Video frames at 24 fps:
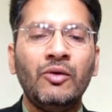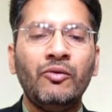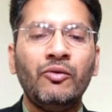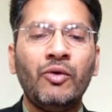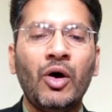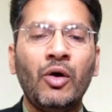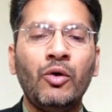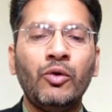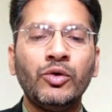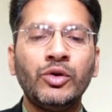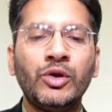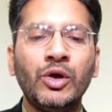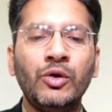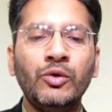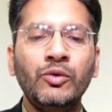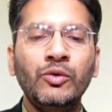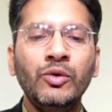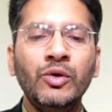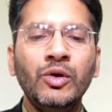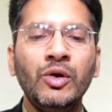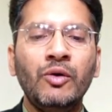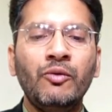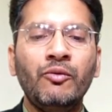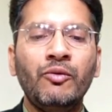
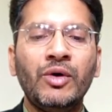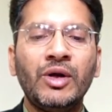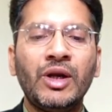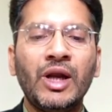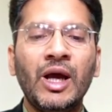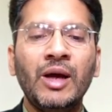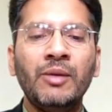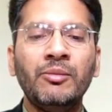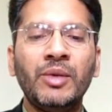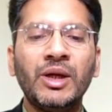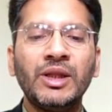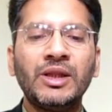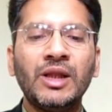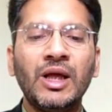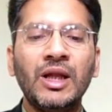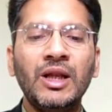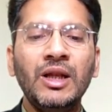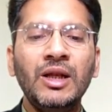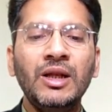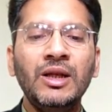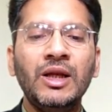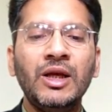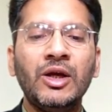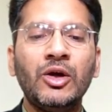Wahudum wa
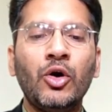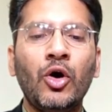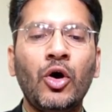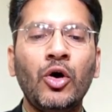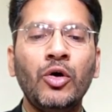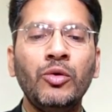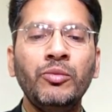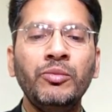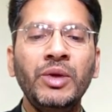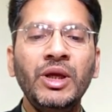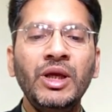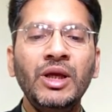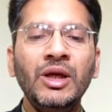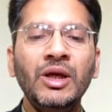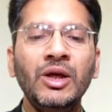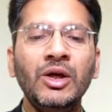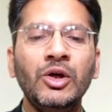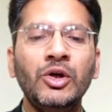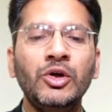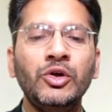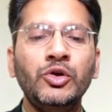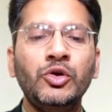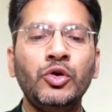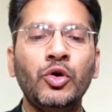rahmatal liqaumi
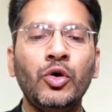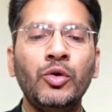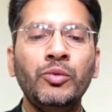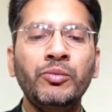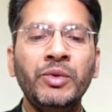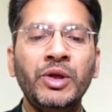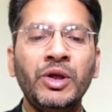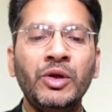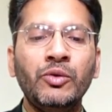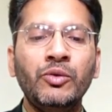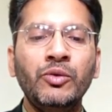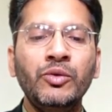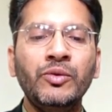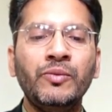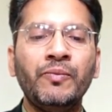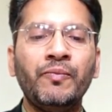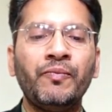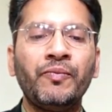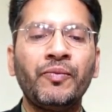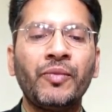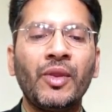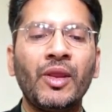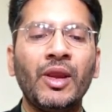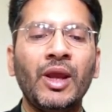yuminun,
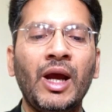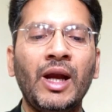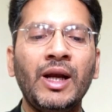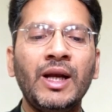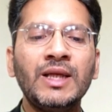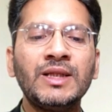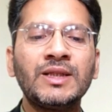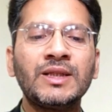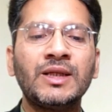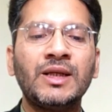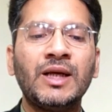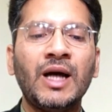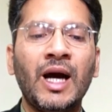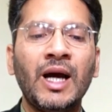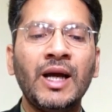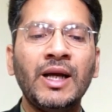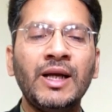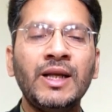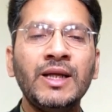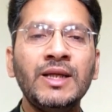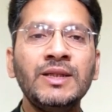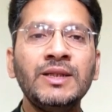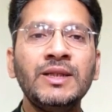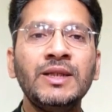and as
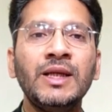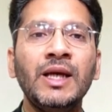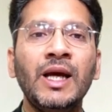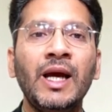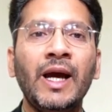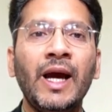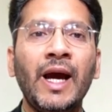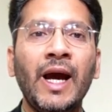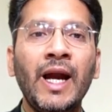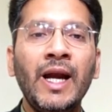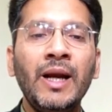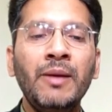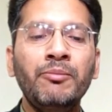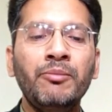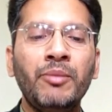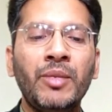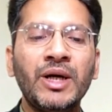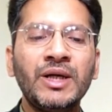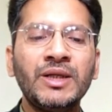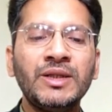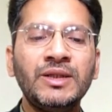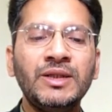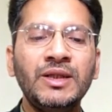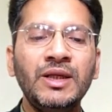guidance and
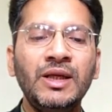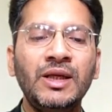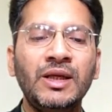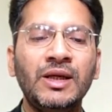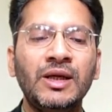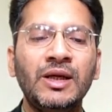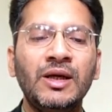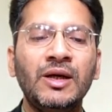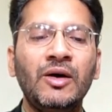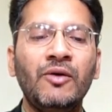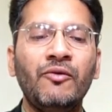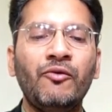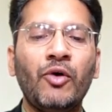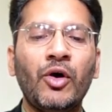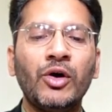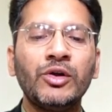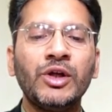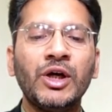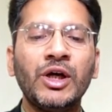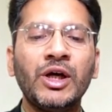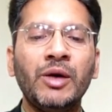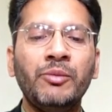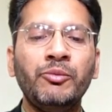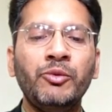mercy for
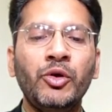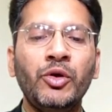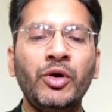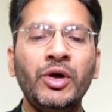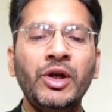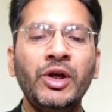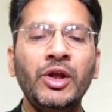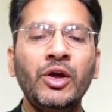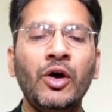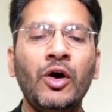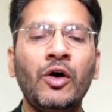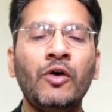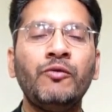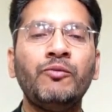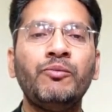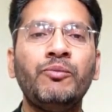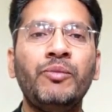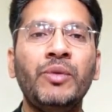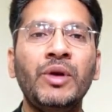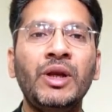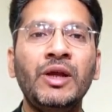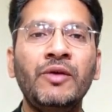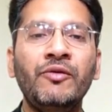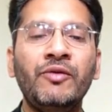the community of
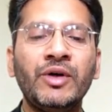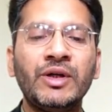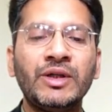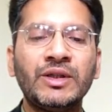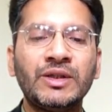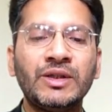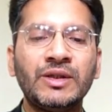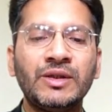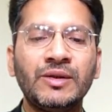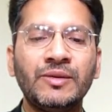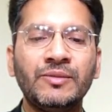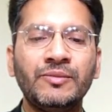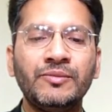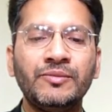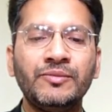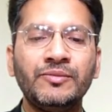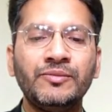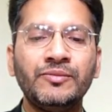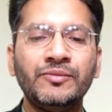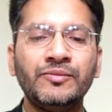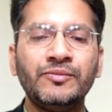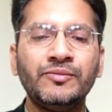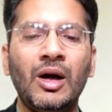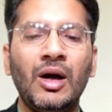believers.
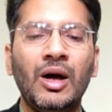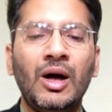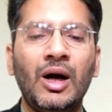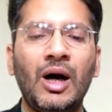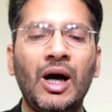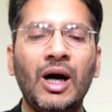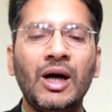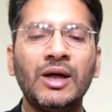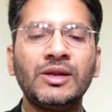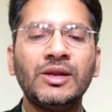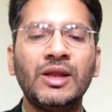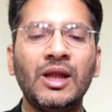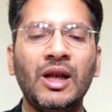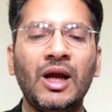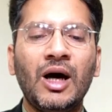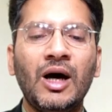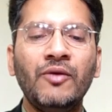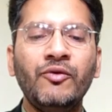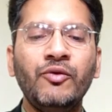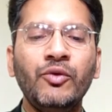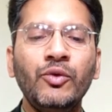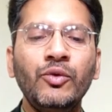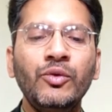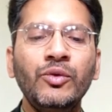
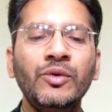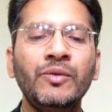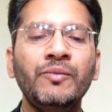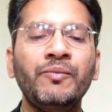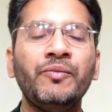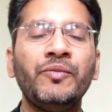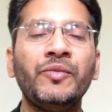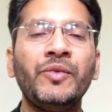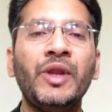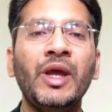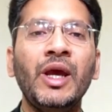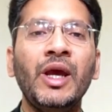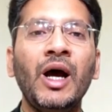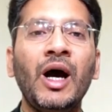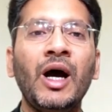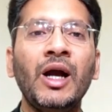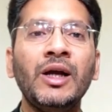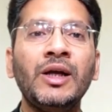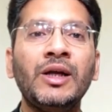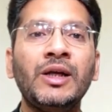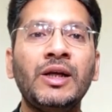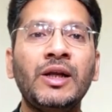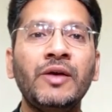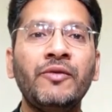Akhtalafu, they
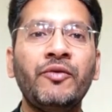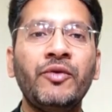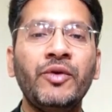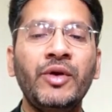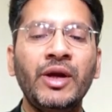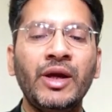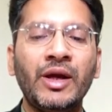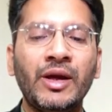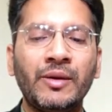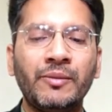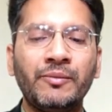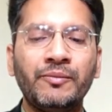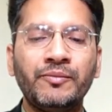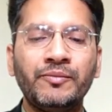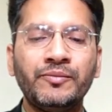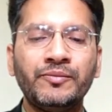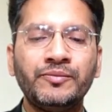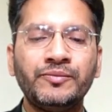are differing.